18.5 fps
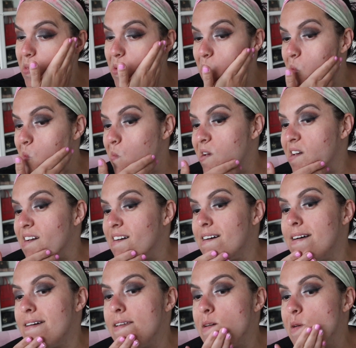Oh my
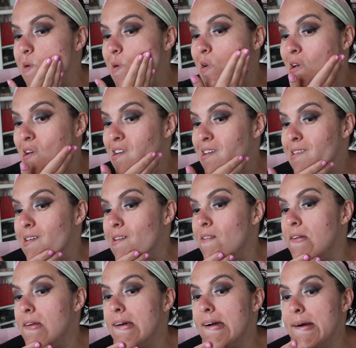God,
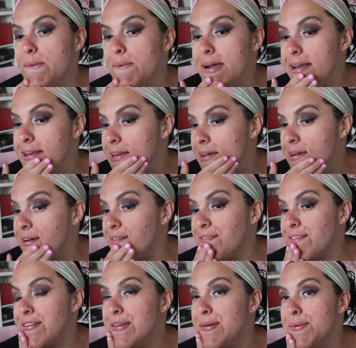cannot wait to
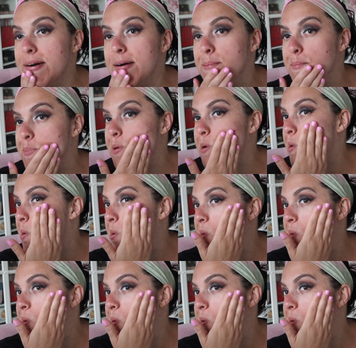cover you up.